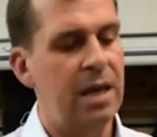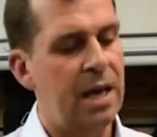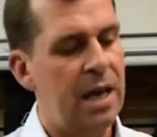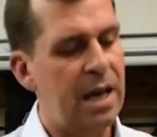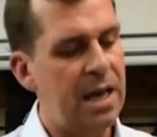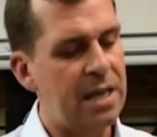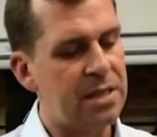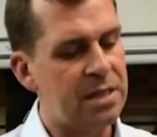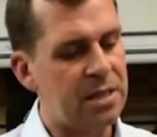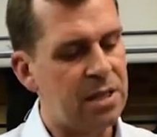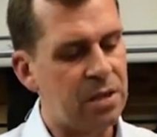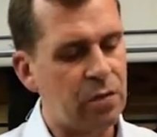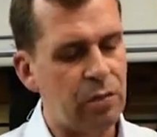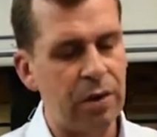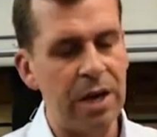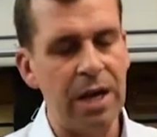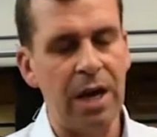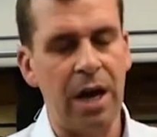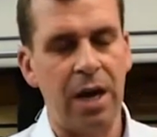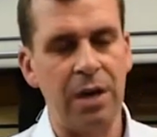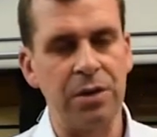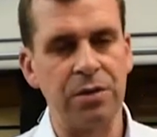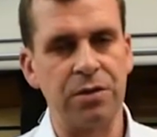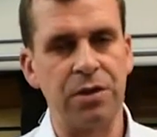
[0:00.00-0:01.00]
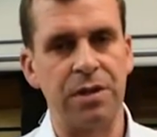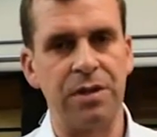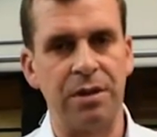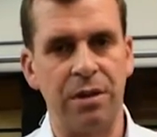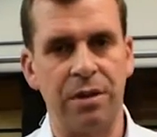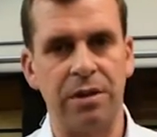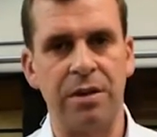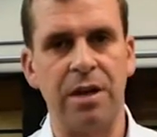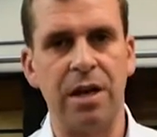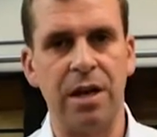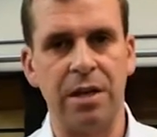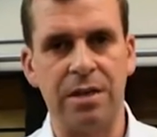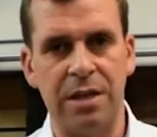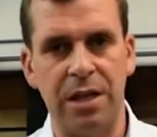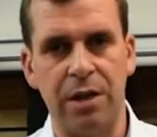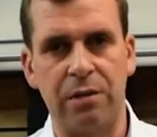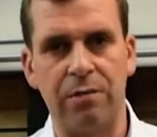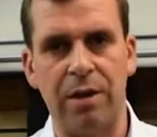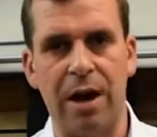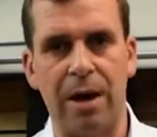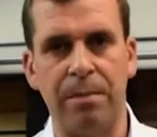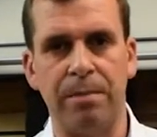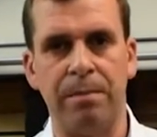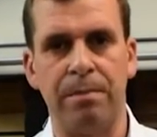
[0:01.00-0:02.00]
It's 330
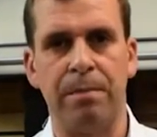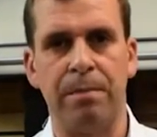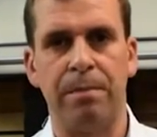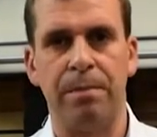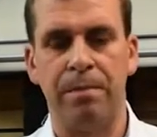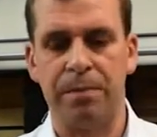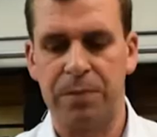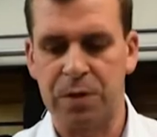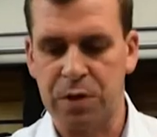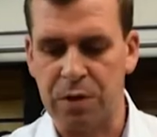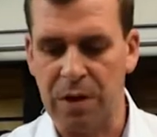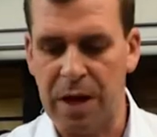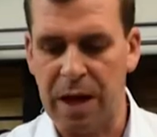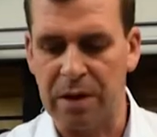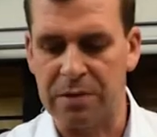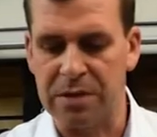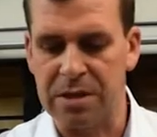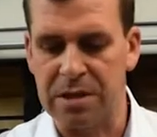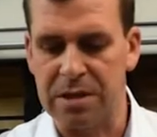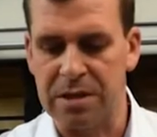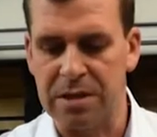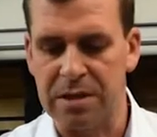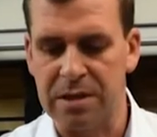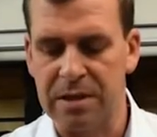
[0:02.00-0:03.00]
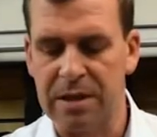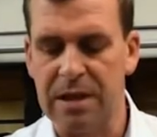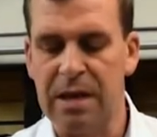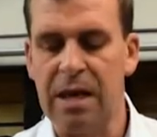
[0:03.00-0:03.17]
gram trousers,